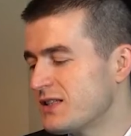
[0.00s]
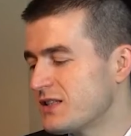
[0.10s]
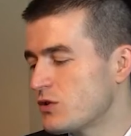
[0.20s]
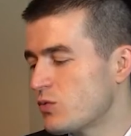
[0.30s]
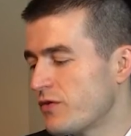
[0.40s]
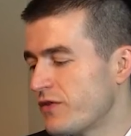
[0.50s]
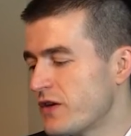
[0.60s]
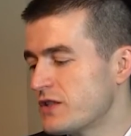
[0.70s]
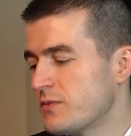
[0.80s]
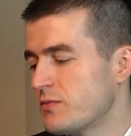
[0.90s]
this is where
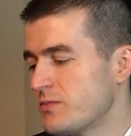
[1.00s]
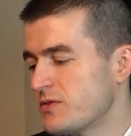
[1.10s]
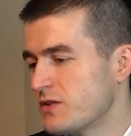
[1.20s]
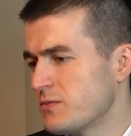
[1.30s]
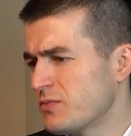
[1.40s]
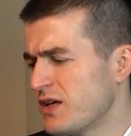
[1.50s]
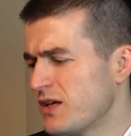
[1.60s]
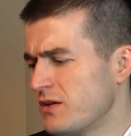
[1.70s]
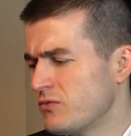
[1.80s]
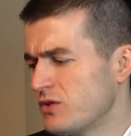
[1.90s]
friendship comes into
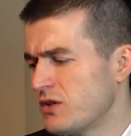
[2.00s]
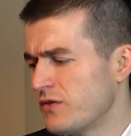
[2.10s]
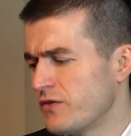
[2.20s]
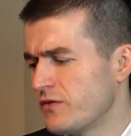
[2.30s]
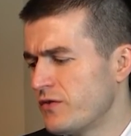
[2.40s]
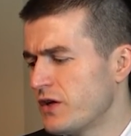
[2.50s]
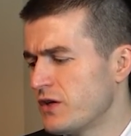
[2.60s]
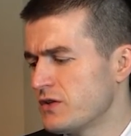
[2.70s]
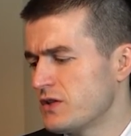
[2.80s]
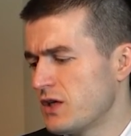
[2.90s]
play with the different
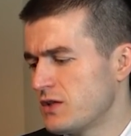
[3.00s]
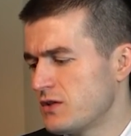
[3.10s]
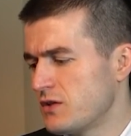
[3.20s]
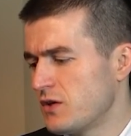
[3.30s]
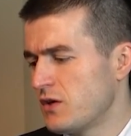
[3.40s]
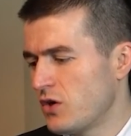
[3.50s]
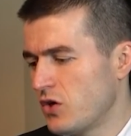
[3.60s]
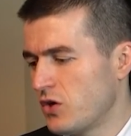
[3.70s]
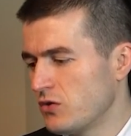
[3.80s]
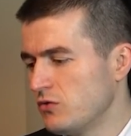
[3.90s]
figures that are